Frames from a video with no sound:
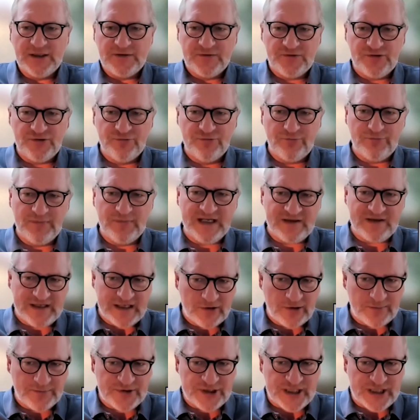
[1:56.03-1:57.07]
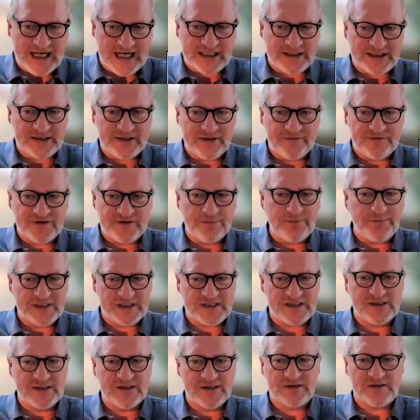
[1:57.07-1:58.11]
to meet their objectives in
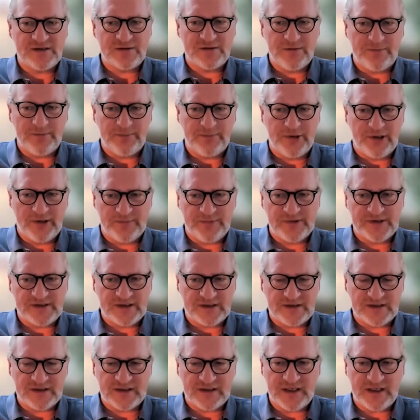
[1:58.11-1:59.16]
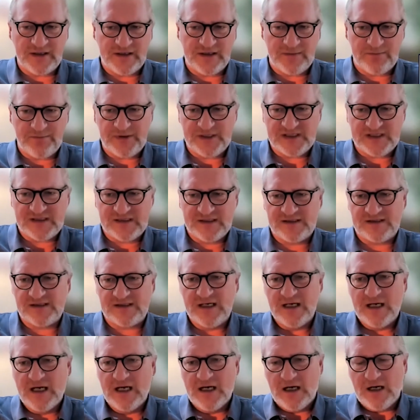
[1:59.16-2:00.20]
business purposes, in business
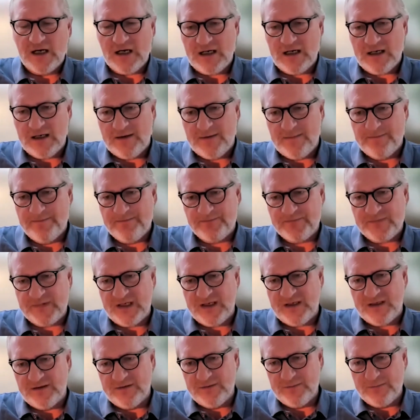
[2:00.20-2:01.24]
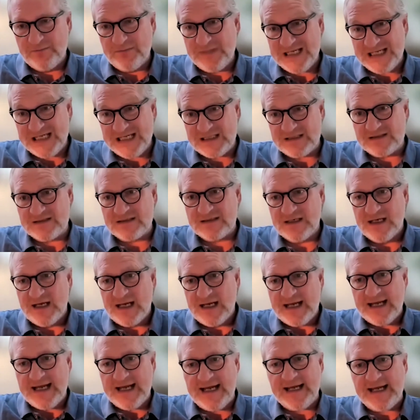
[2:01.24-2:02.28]
means.
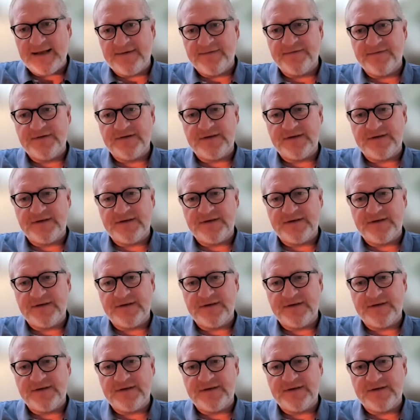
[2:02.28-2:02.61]
And